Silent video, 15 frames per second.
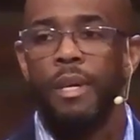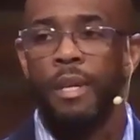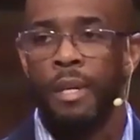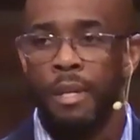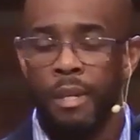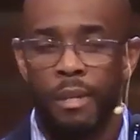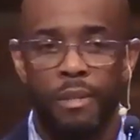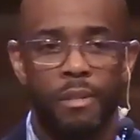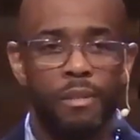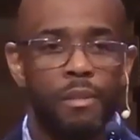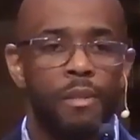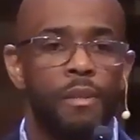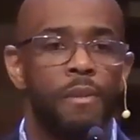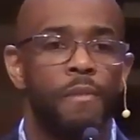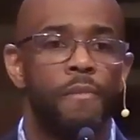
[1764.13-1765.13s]
is
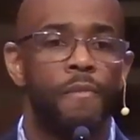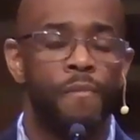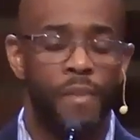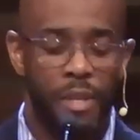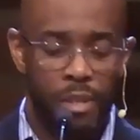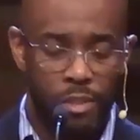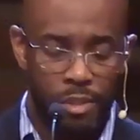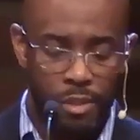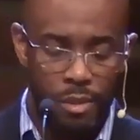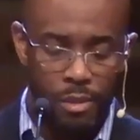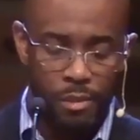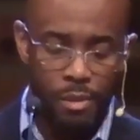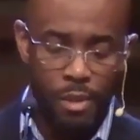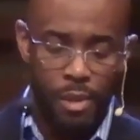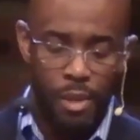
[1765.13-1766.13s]
finished.
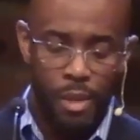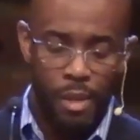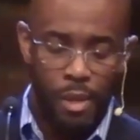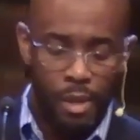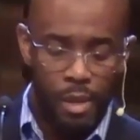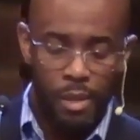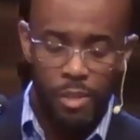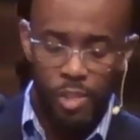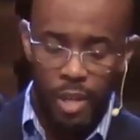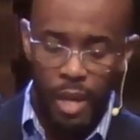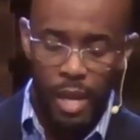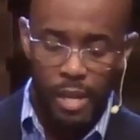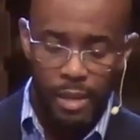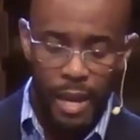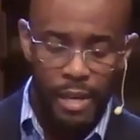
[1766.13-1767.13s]
In
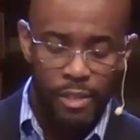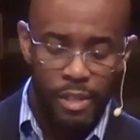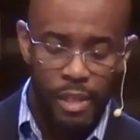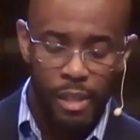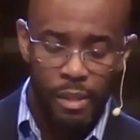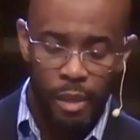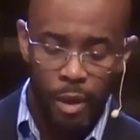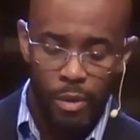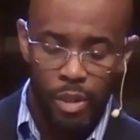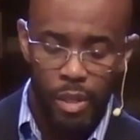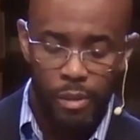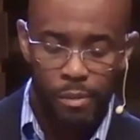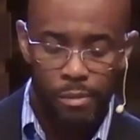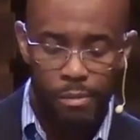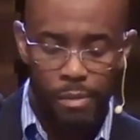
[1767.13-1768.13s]
John 19:30.